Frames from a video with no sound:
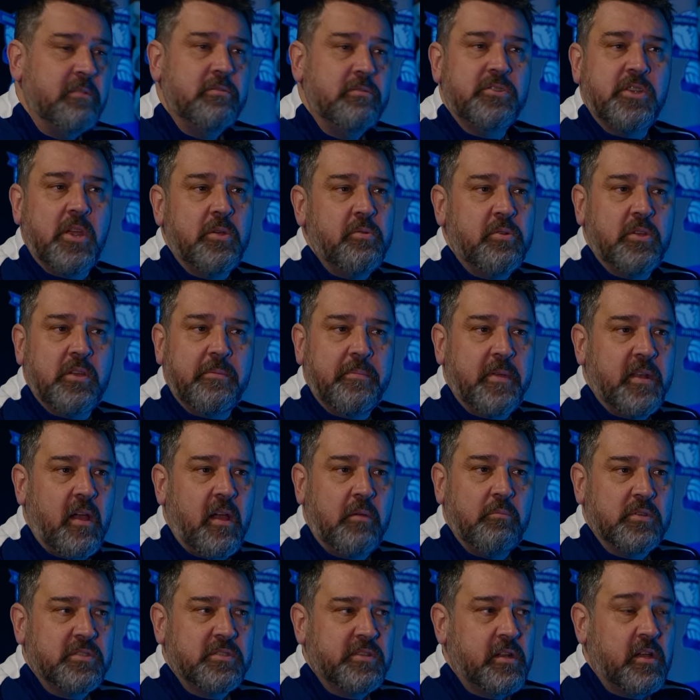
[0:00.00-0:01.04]
Duke coming
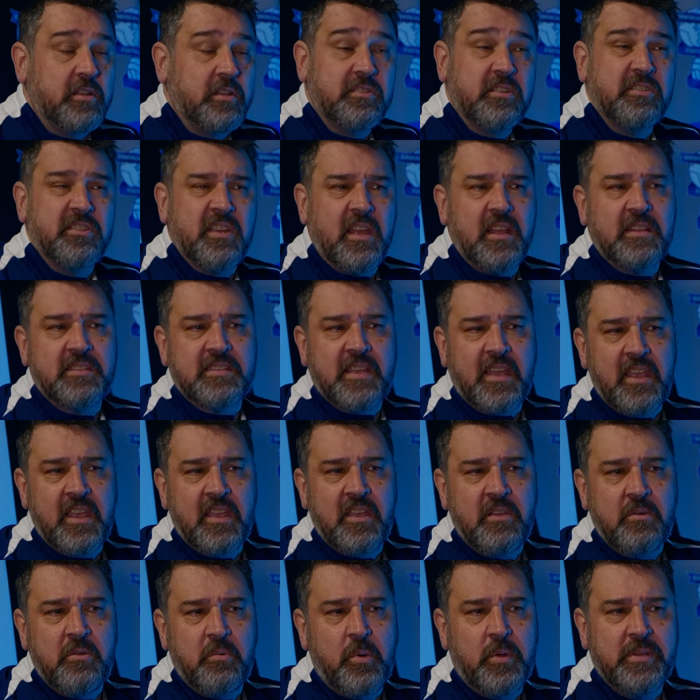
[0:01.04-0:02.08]
on was a nice touch. I'll tell you
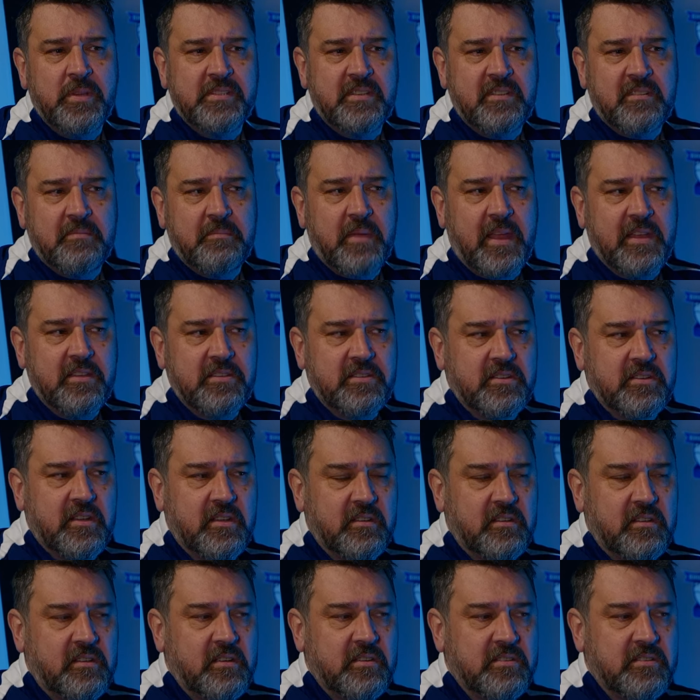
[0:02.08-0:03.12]
who I wanted to mention,
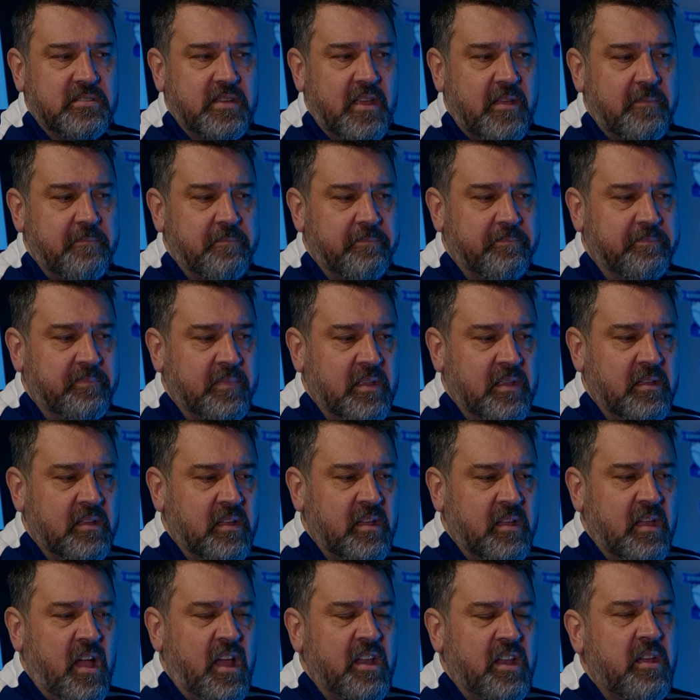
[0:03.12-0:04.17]
because I
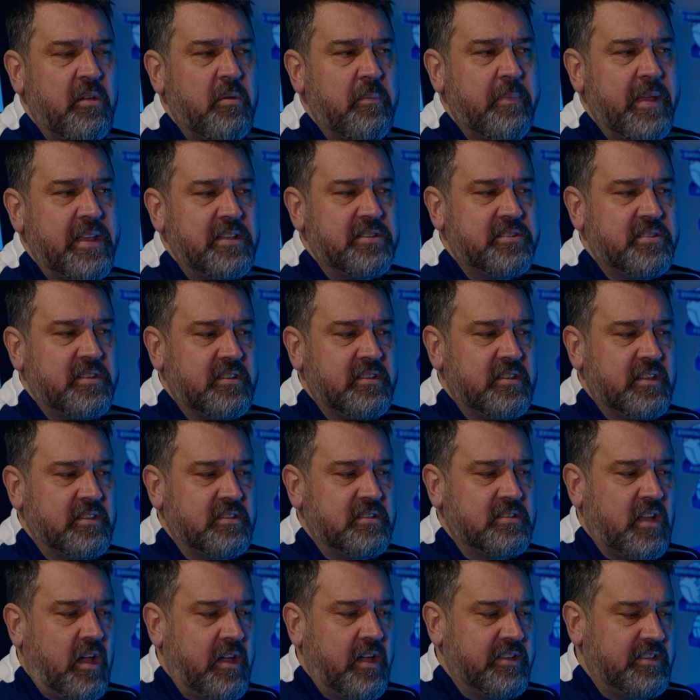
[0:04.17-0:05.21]
know I mentioned
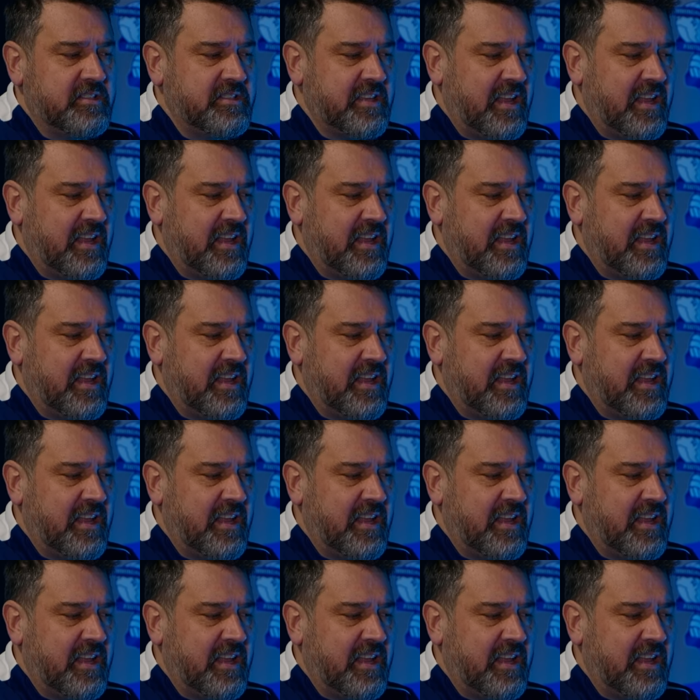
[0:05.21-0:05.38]
that Dykes